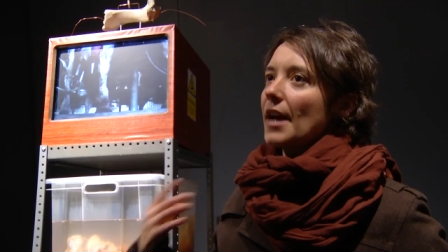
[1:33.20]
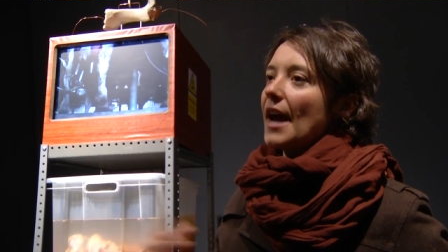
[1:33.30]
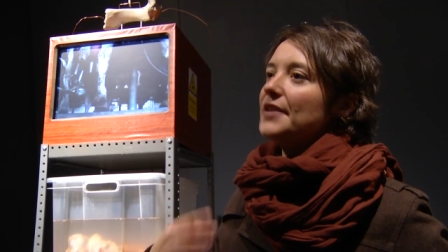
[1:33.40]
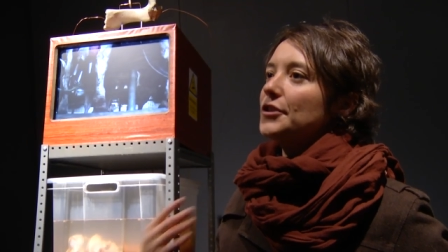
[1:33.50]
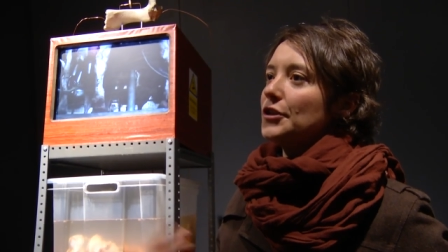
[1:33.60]
I
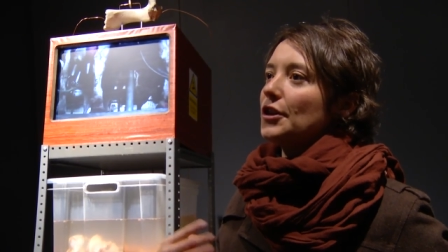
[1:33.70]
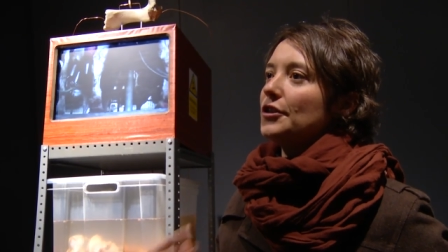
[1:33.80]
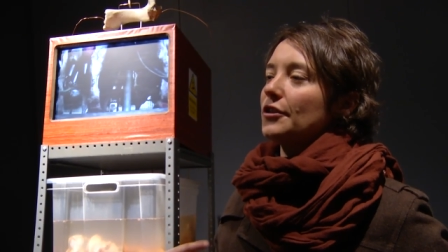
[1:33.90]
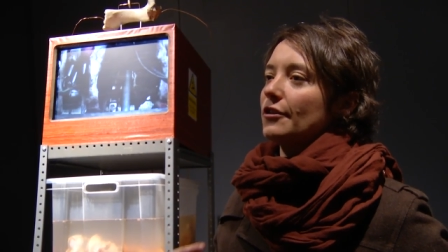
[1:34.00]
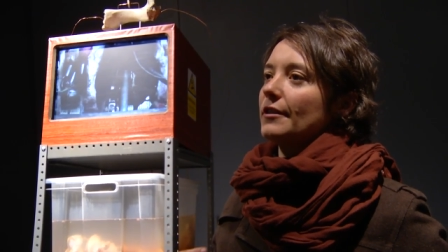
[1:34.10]
had to
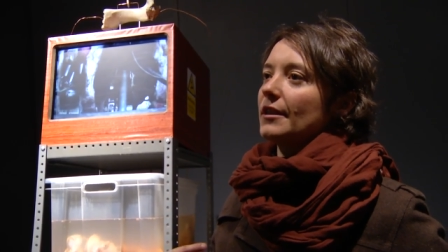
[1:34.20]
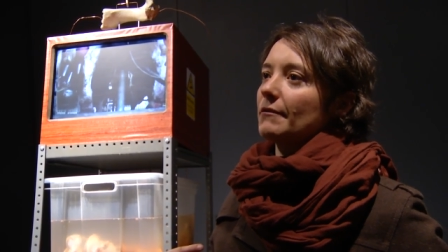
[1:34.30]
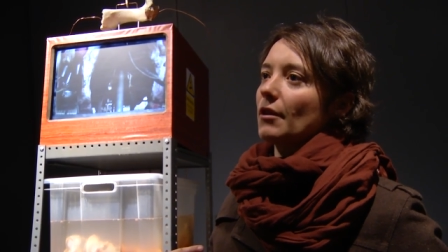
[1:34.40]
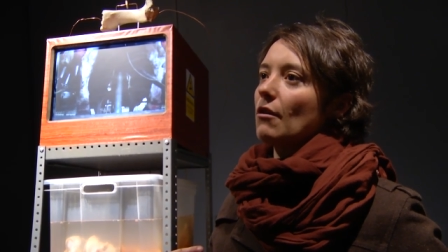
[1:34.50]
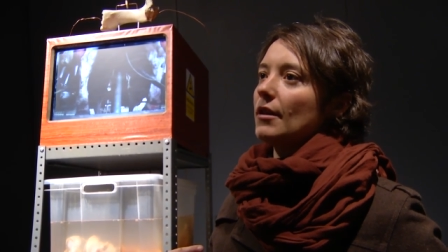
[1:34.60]
do to do these
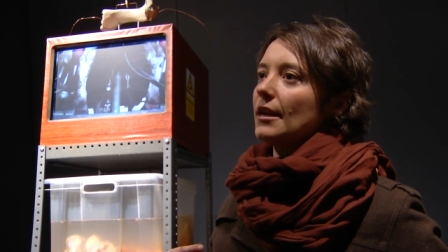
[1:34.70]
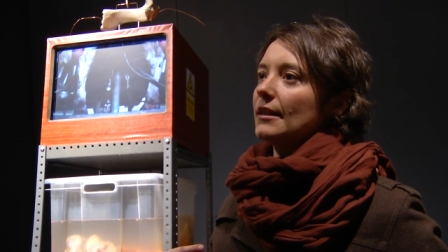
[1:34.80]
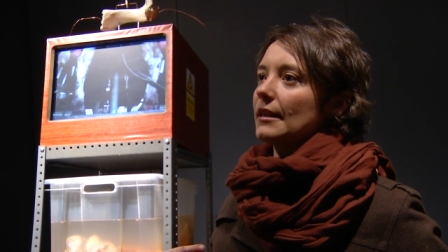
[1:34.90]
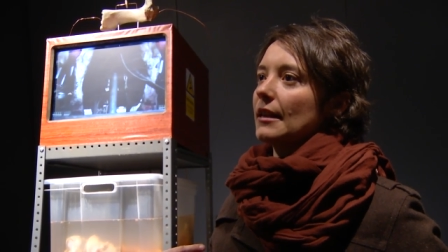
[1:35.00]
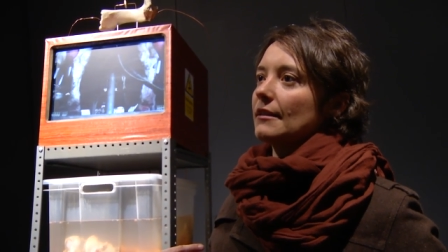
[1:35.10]

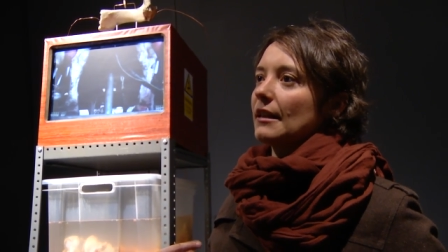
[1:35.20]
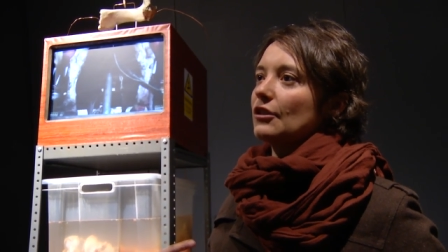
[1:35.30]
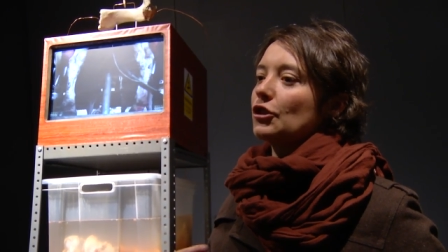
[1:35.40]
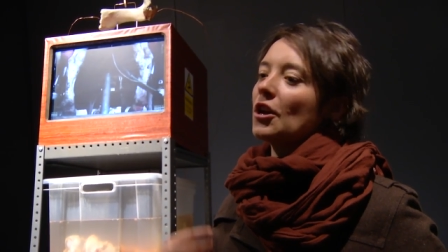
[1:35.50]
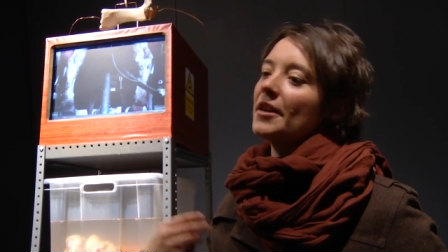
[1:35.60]
recordings is,
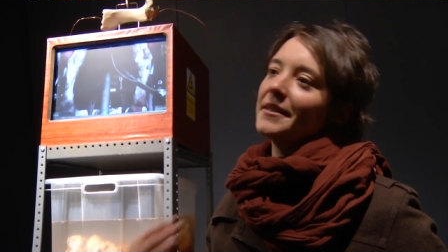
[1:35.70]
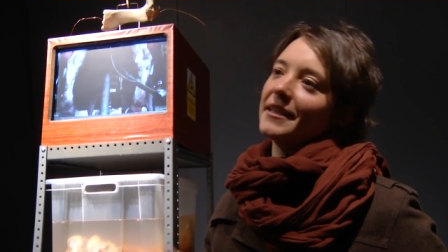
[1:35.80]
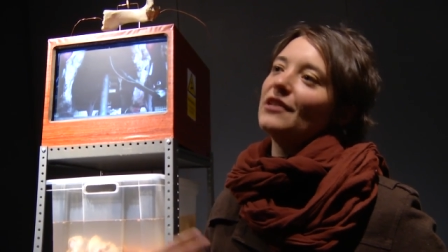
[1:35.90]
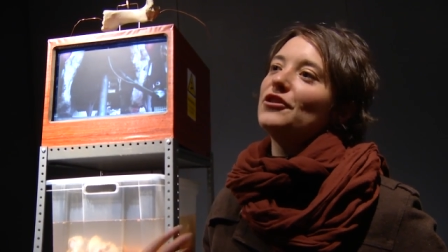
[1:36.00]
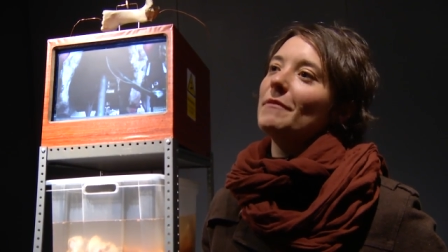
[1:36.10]
is trust
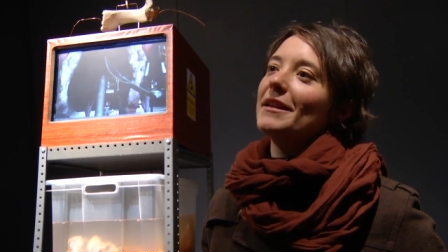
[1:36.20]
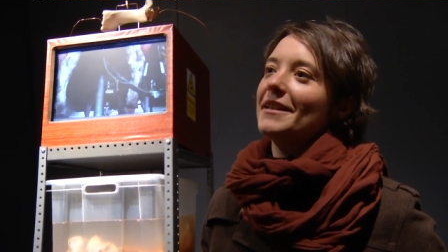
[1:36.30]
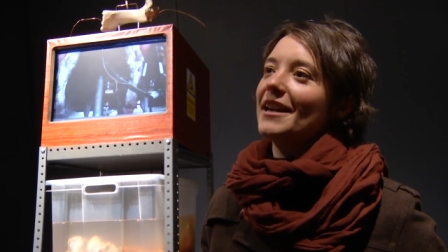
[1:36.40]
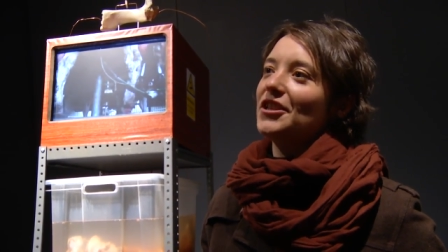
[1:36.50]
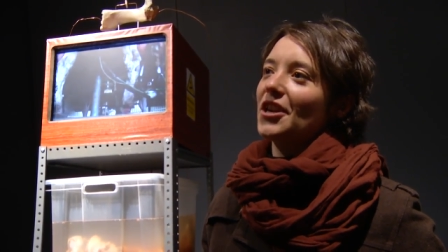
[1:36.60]
the
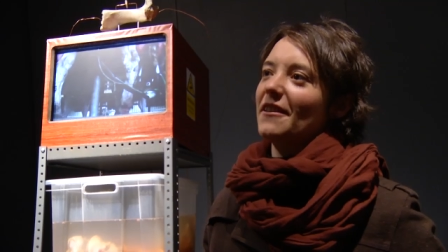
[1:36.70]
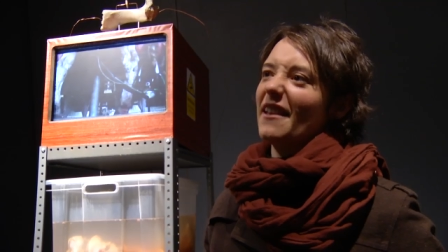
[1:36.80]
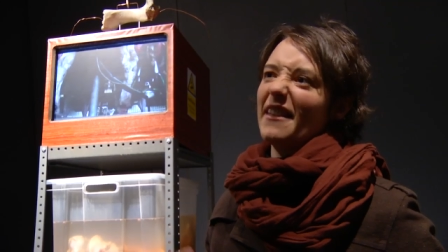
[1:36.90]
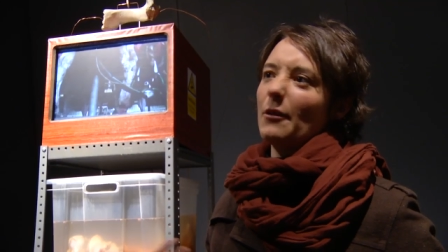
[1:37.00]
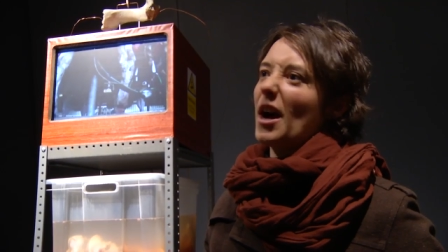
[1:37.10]
instrumentation
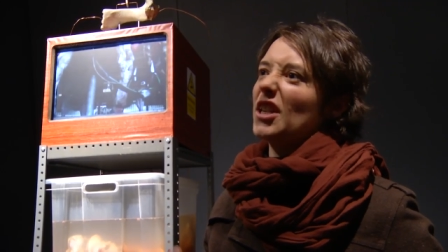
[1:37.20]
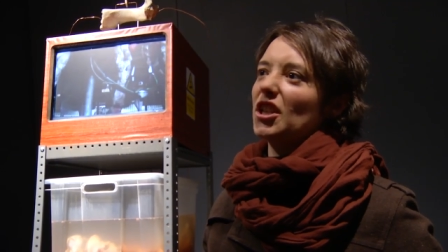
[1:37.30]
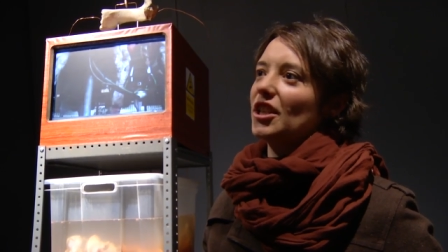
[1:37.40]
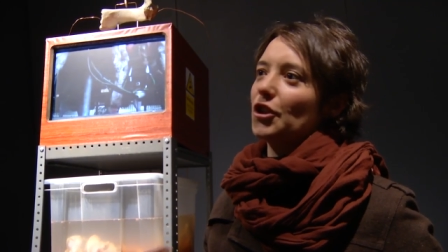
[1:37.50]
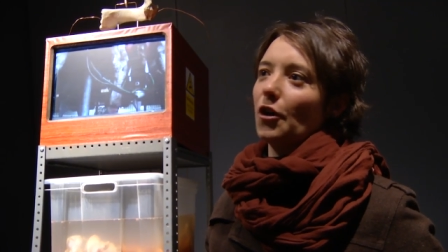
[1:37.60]
that they were
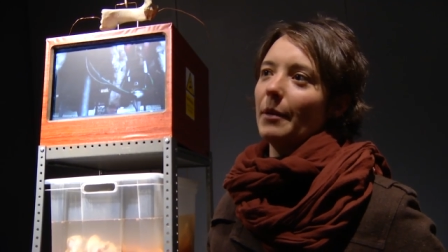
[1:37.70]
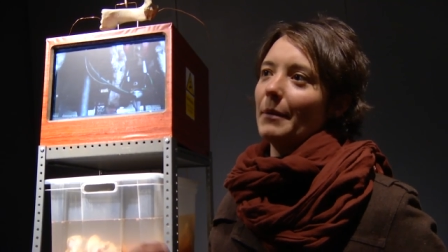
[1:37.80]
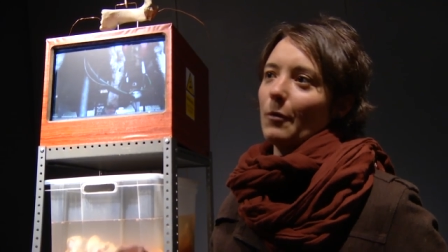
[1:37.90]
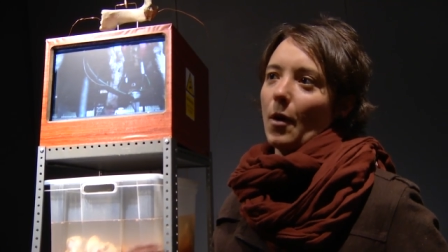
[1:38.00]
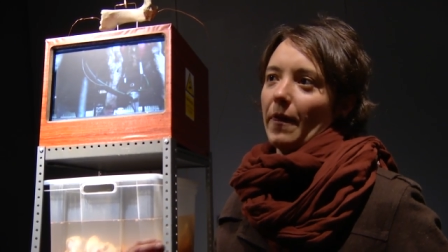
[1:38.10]
actually showing
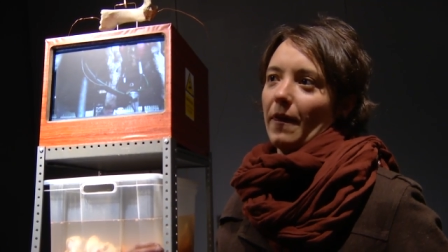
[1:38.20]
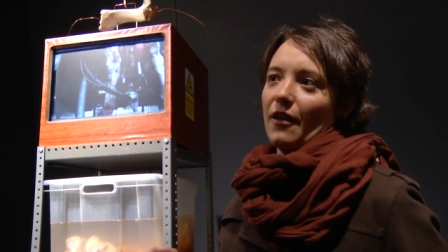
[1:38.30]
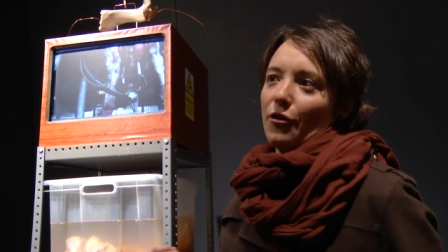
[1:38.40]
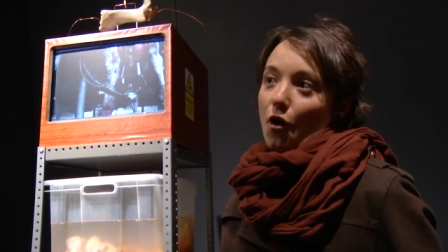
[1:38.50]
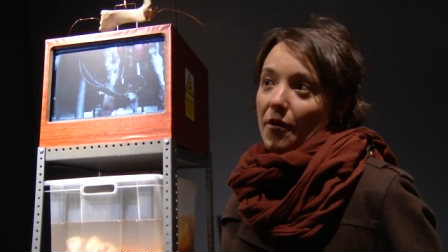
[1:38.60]
me what
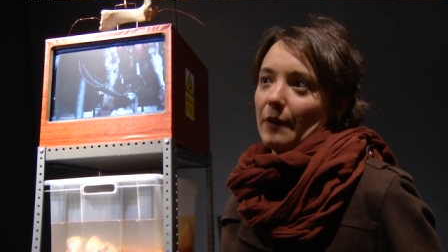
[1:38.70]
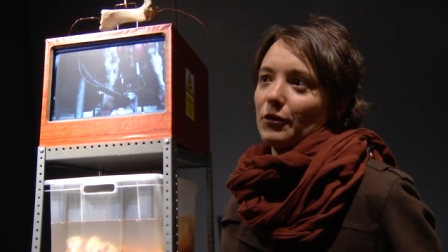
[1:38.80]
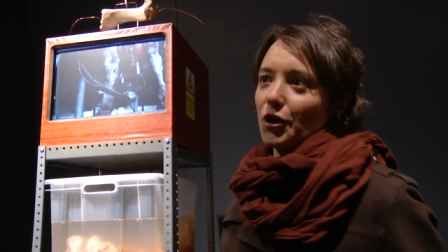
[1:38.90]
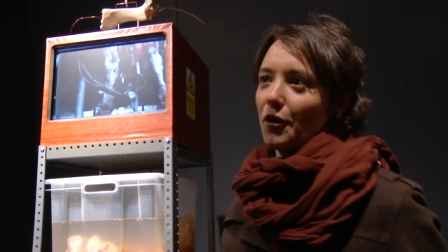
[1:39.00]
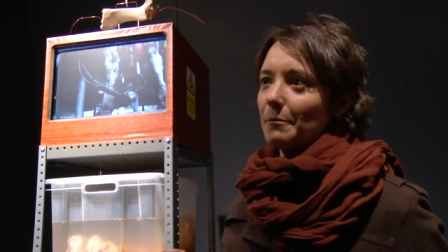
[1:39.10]
I thought they
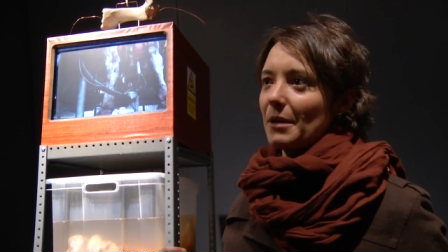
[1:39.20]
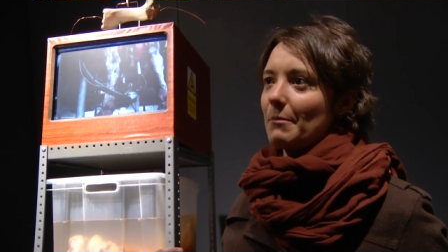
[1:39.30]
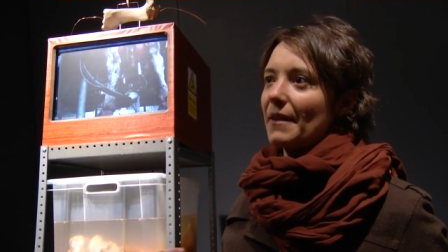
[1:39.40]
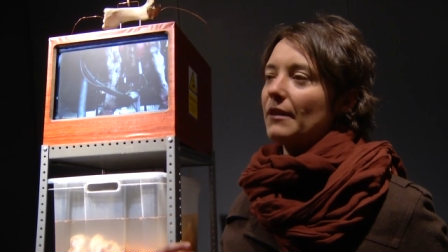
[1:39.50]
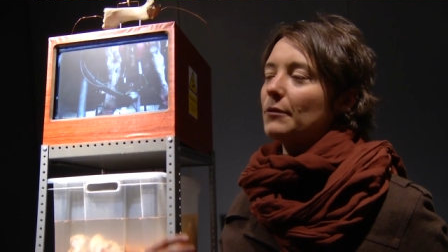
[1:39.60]
were showing
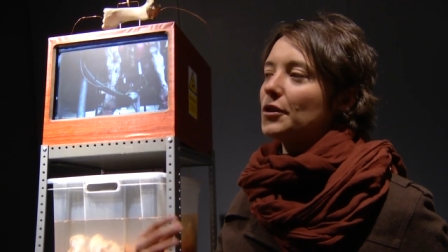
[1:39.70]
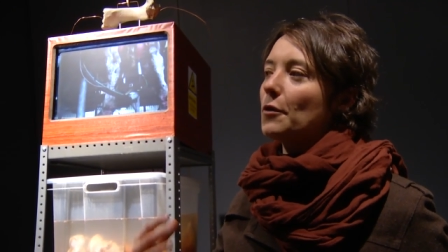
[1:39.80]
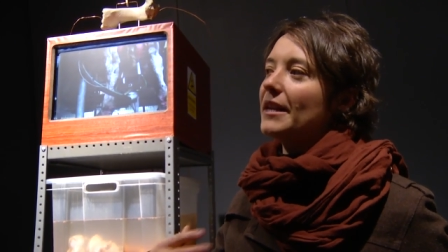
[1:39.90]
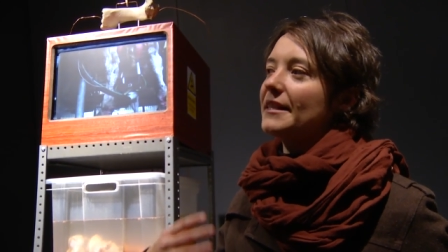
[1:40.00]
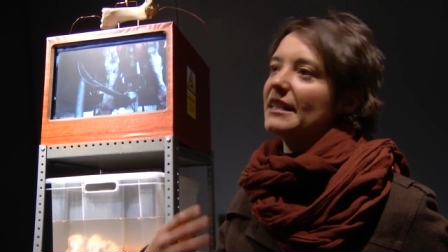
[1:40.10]
me, but it was
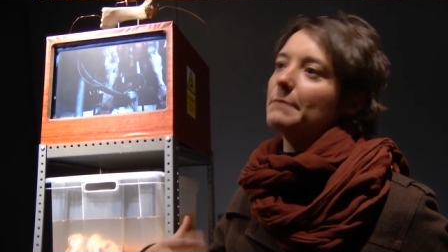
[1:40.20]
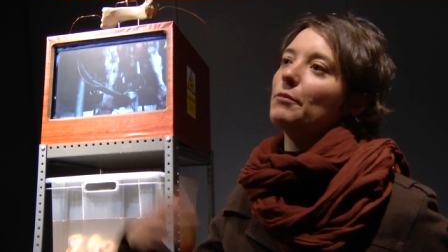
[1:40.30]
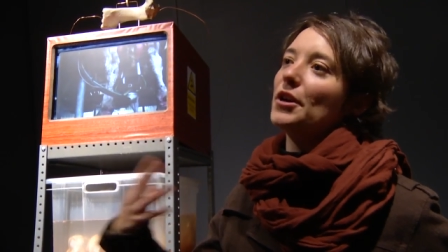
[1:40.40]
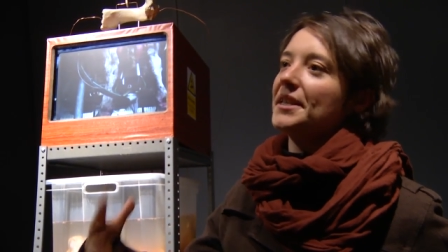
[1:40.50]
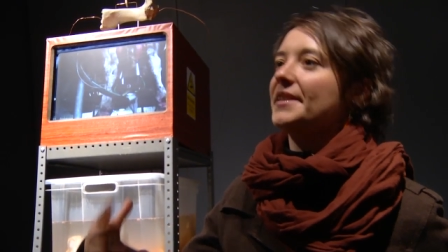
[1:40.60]
always this
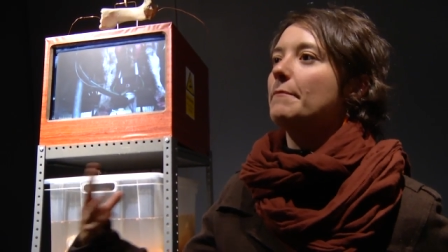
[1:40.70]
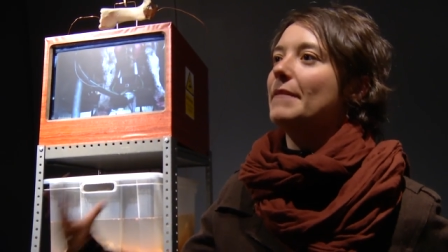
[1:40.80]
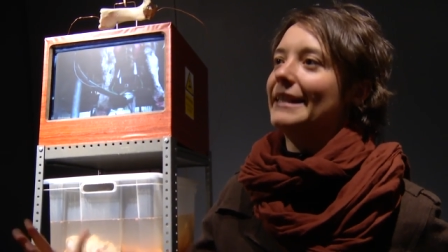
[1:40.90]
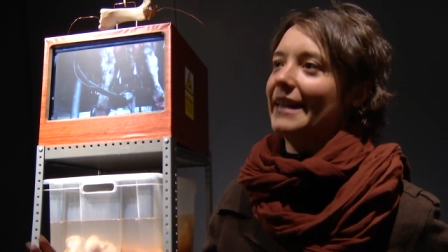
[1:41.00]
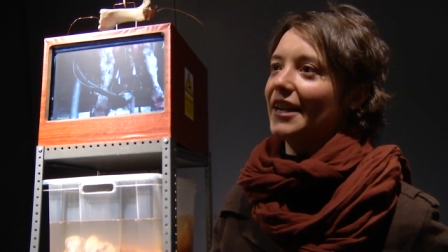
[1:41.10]
process of
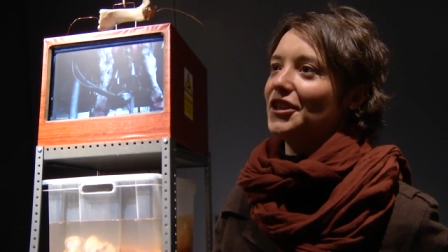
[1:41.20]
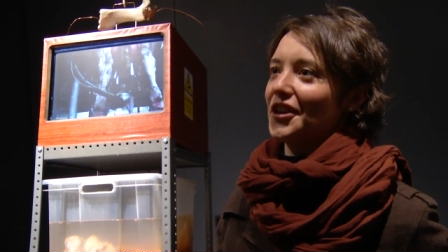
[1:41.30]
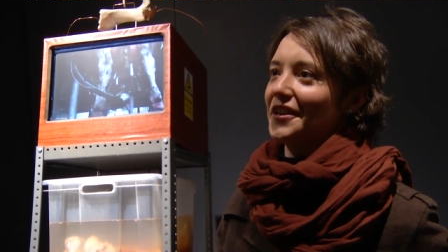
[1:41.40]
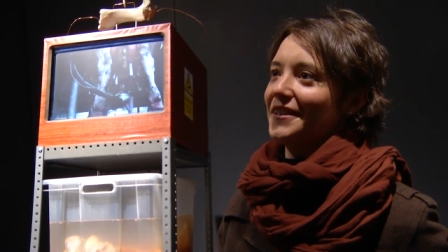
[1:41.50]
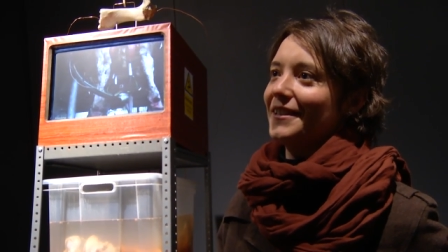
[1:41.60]

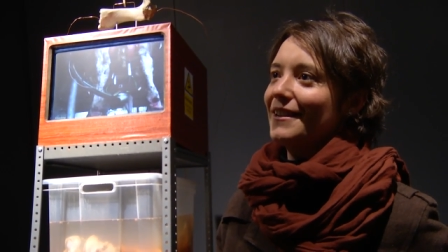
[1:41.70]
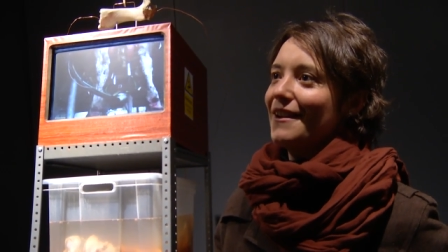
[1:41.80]
mediation.